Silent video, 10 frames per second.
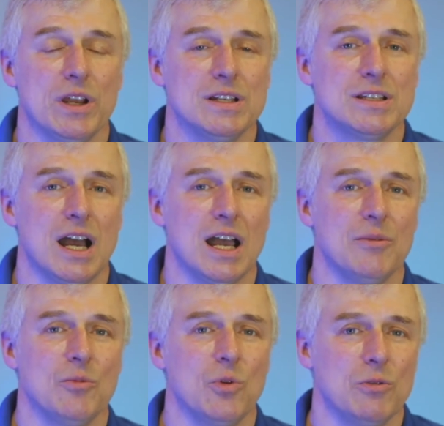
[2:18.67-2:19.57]
in
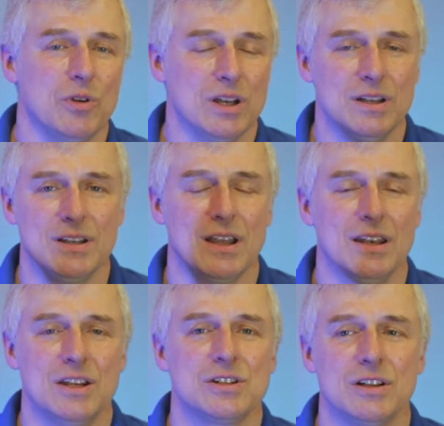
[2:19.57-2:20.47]
time, we would
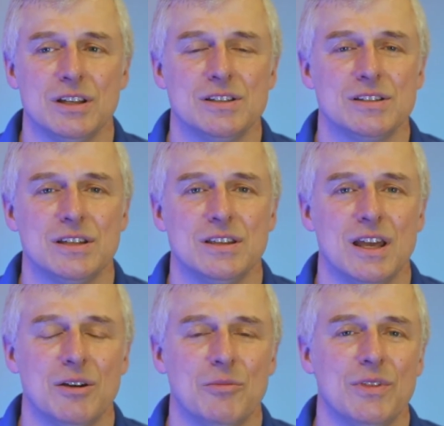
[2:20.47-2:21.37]
initially see
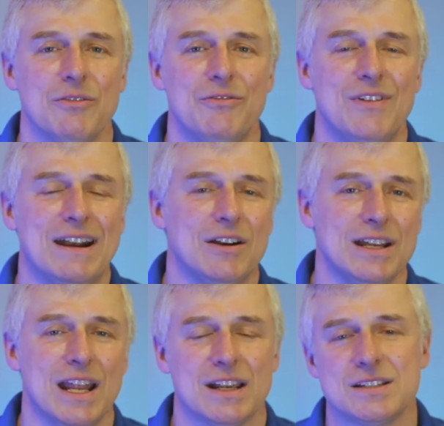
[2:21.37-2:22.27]
them the very
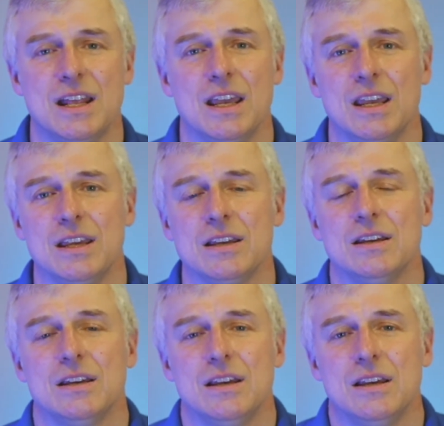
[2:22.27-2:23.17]
next day
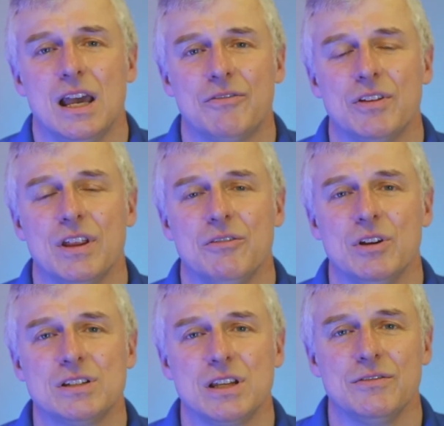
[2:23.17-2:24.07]
after they
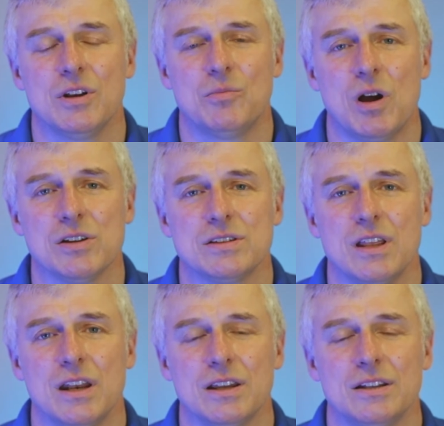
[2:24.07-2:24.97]
receive their
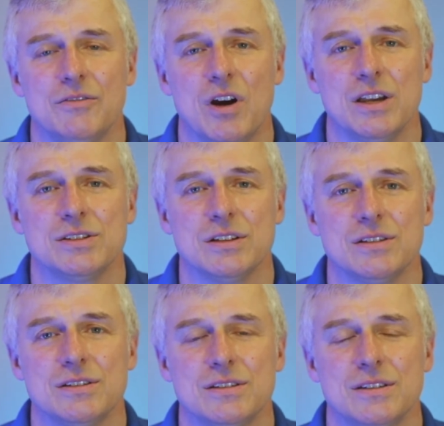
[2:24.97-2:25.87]
prosthetic
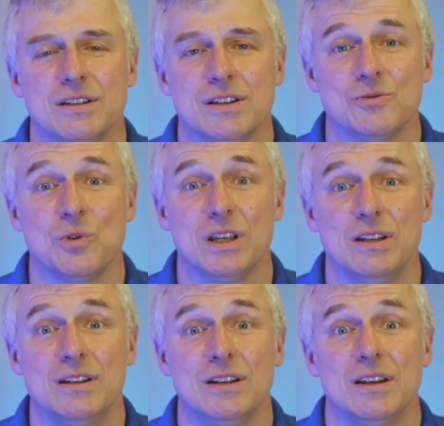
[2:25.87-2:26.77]
devices, because we
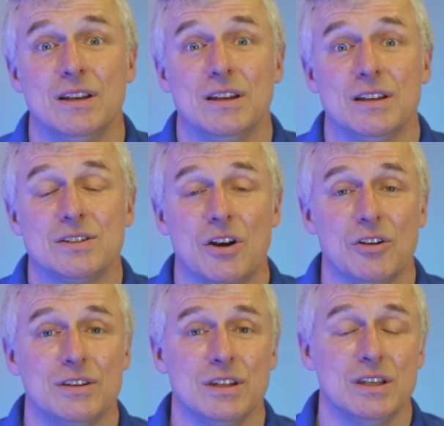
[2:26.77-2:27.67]

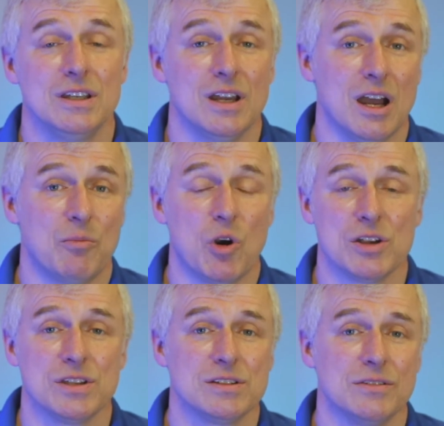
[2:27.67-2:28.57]
start the
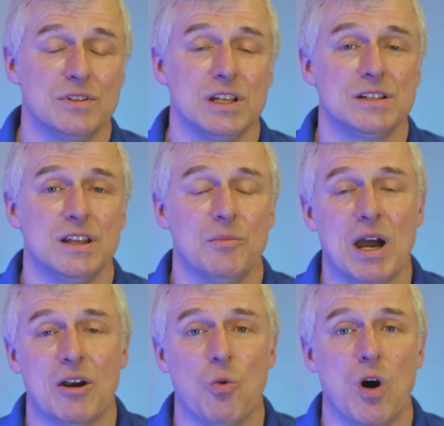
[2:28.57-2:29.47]
process of teaching them
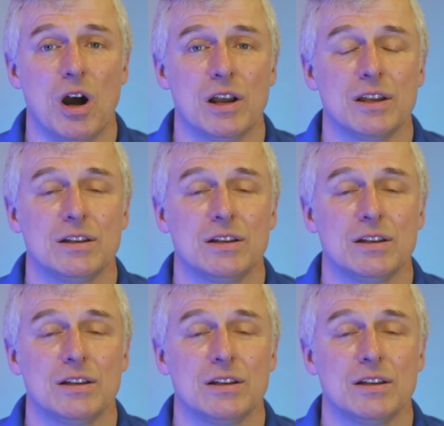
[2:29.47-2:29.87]
how to walk.